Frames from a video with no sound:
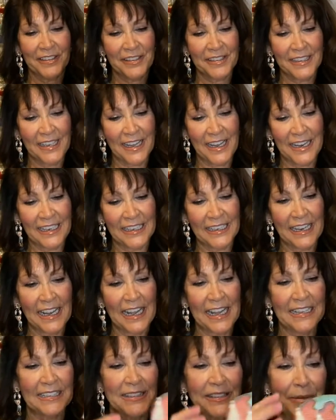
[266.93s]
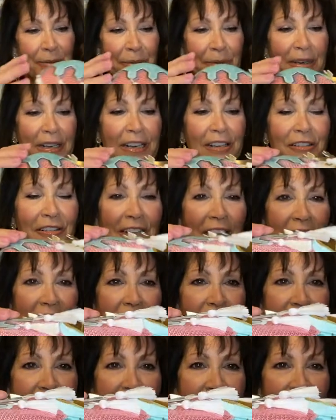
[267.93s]
side, it has the Regal
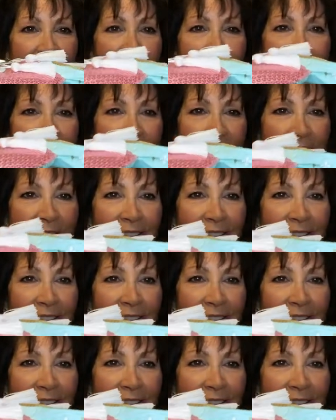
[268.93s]
Carousel.